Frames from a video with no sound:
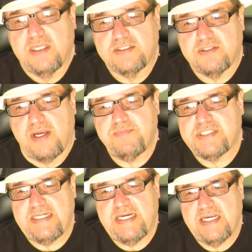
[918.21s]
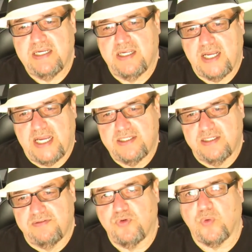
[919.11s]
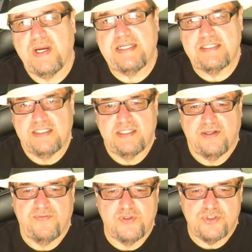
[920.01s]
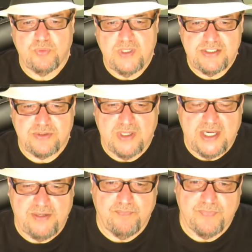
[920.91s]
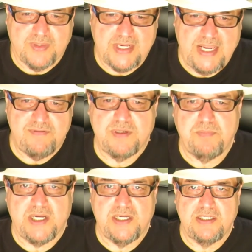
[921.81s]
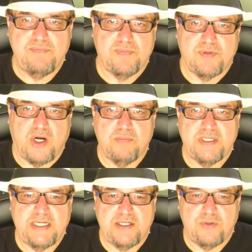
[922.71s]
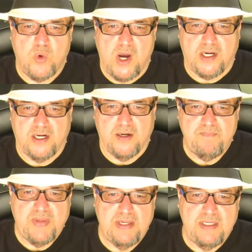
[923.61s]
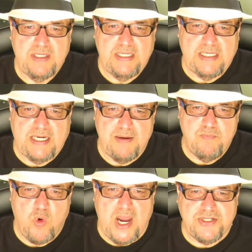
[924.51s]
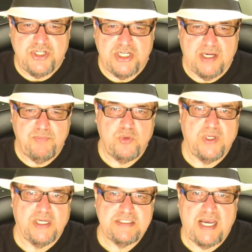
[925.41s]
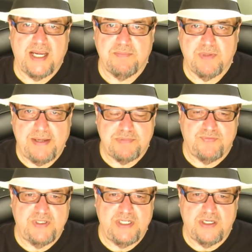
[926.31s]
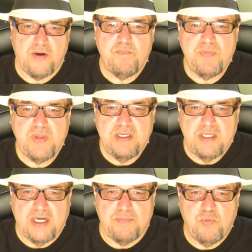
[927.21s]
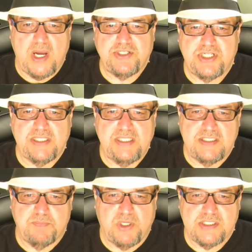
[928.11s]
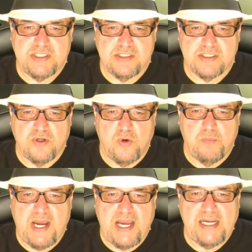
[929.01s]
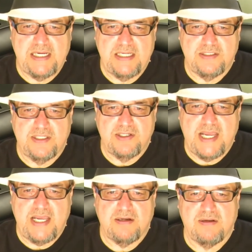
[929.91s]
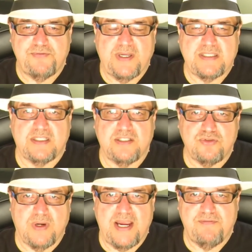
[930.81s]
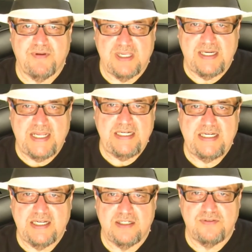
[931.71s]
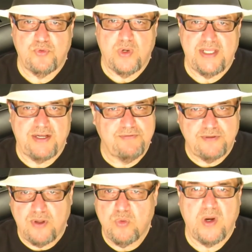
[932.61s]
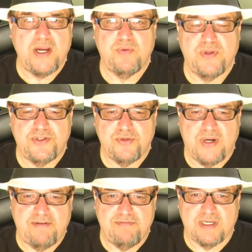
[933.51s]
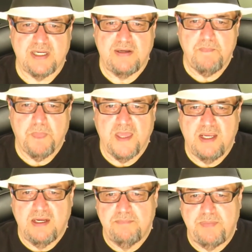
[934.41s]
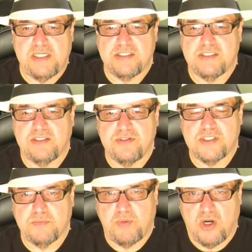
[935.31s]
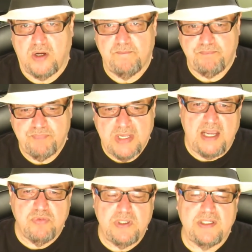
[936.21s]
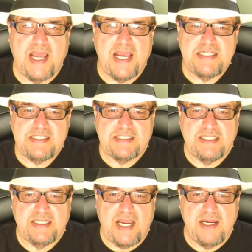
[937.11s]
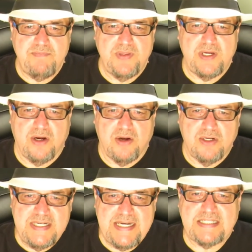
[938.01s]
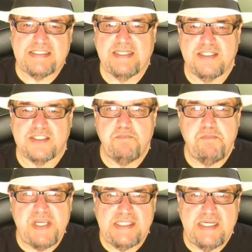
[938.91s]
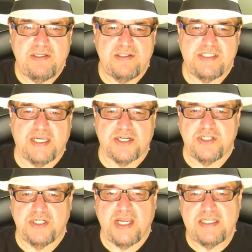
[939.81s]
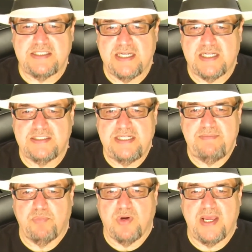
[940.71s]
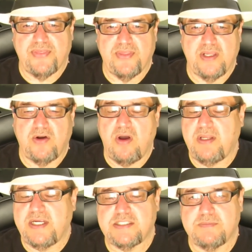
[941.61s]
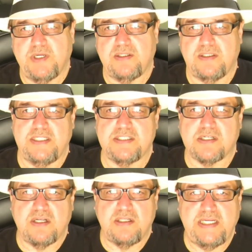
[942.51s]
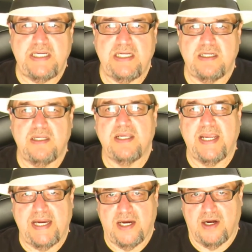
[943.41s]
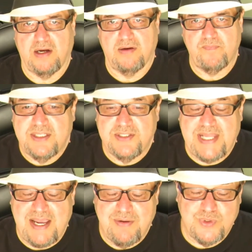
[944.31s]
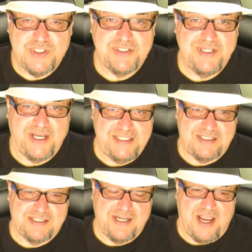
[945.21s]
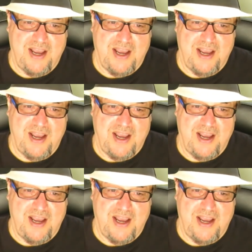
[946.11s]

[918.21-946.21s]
So I'm sitting on the veranda of this restaurant having my carbonated water, and I'm doing a time-lapse video, and I'm watching these buses go by, and they're not affecting the traffic in any negative way. They flow right with the traffic because they're small. I realized that I'm there next to this busy intersection, and I could take a deep breath, and all I smell is clean air. That was nice.